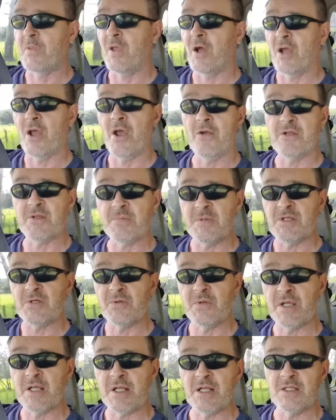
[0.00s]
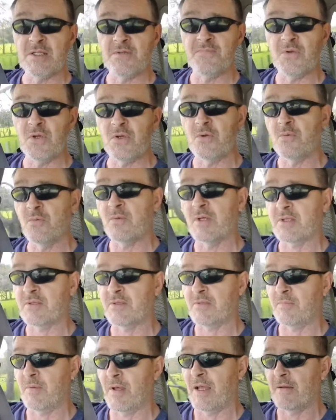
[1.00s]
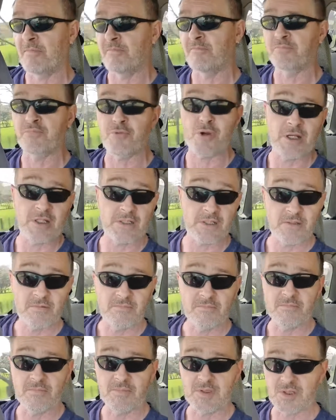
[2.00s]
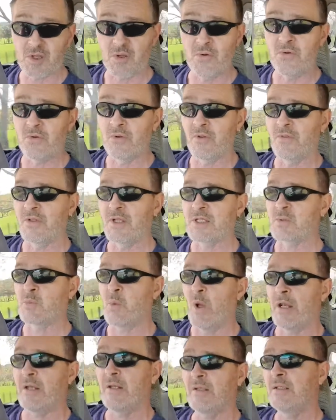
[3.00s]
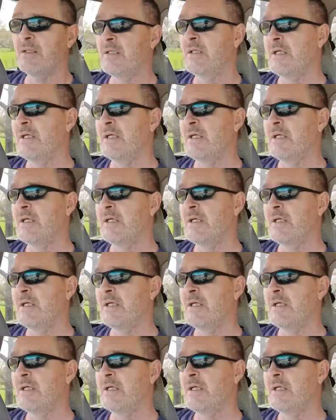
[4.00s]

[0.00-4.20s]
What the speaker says: I hope to be doing an interview with Brent soon on this one.